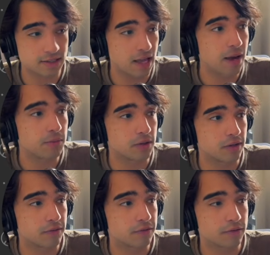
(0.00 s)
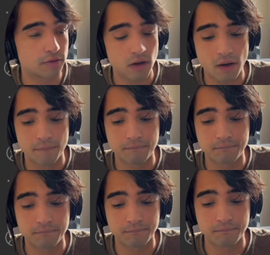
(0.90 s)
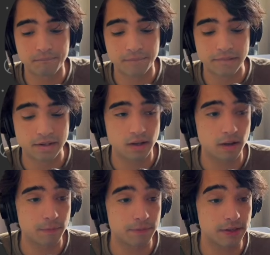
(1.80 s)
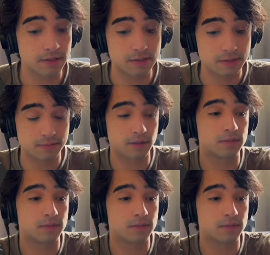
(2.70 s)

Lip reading: library from this